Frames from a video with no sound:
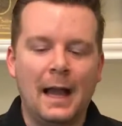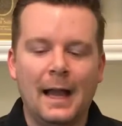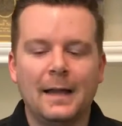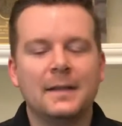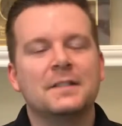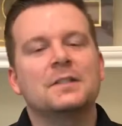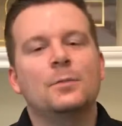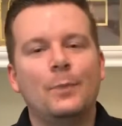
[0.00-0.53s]

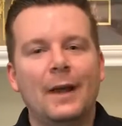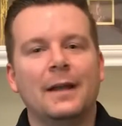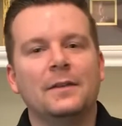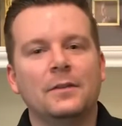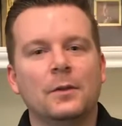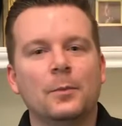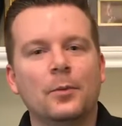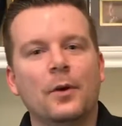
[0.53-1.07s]
I
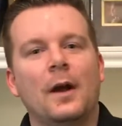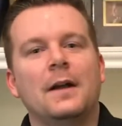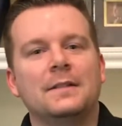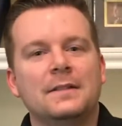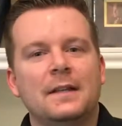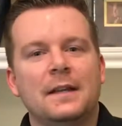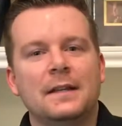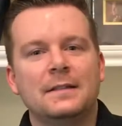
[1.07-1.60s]
expect the
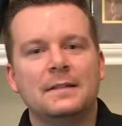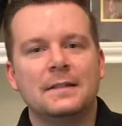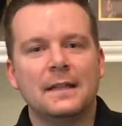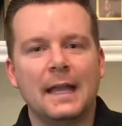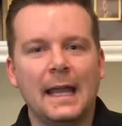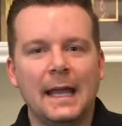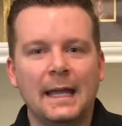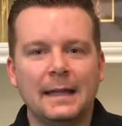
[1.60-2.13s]
process
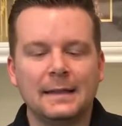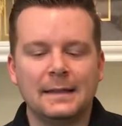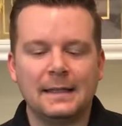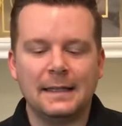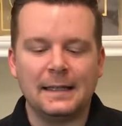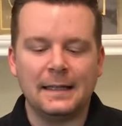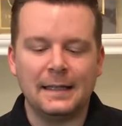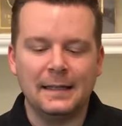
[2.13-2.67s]
and
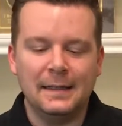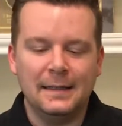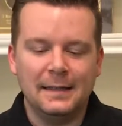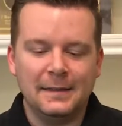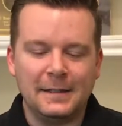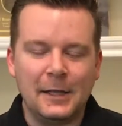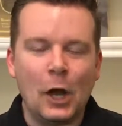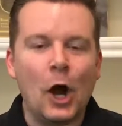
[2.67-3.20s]
the
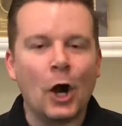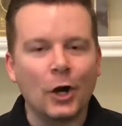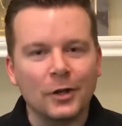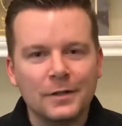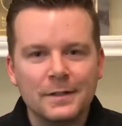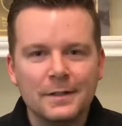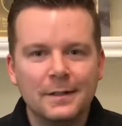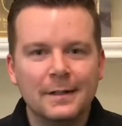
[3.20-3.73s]

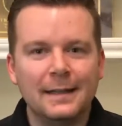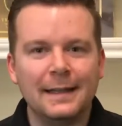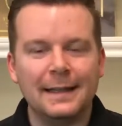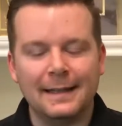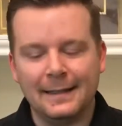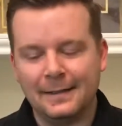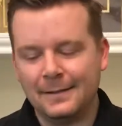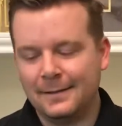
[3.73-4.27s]
art
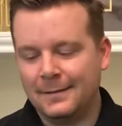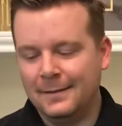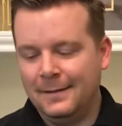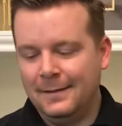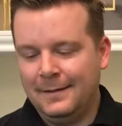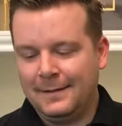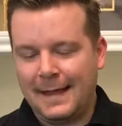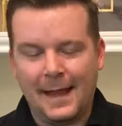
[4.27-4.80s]
in
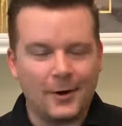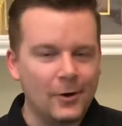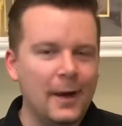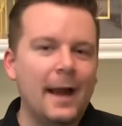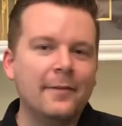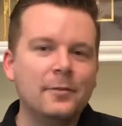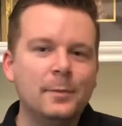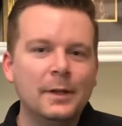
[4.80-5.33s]
that
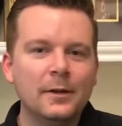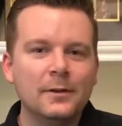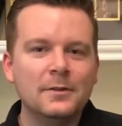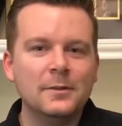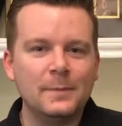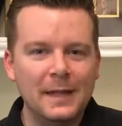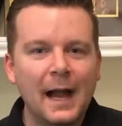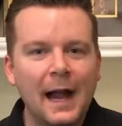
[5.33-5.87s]
craft beer
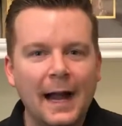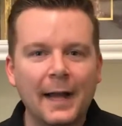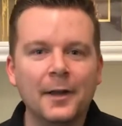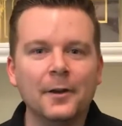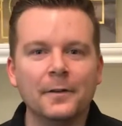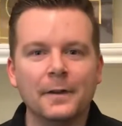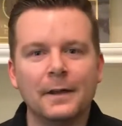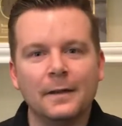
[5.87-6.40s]
to be
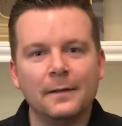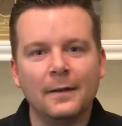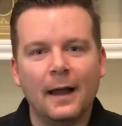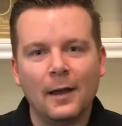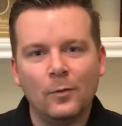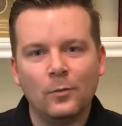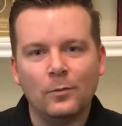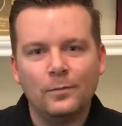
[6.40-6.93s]
higher than
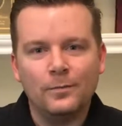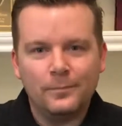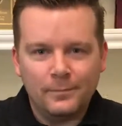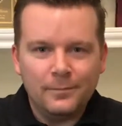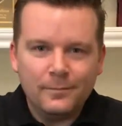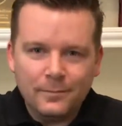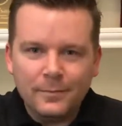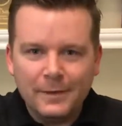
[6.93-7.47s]

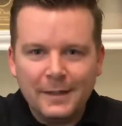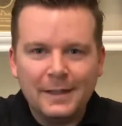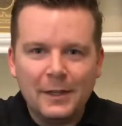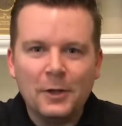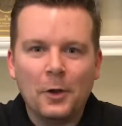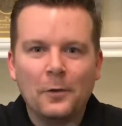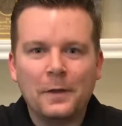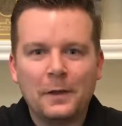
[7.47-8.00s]

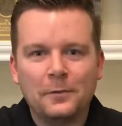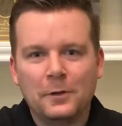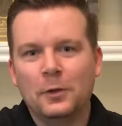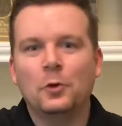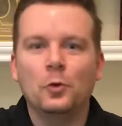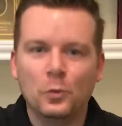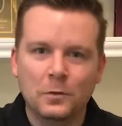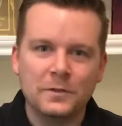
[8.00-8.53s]

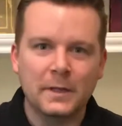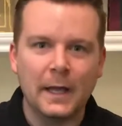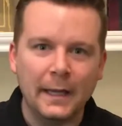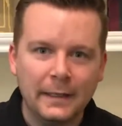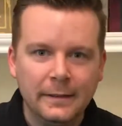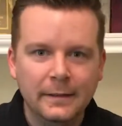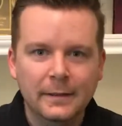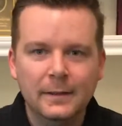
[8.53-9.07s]
than Coors
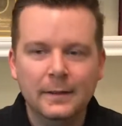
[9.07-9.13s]
Light.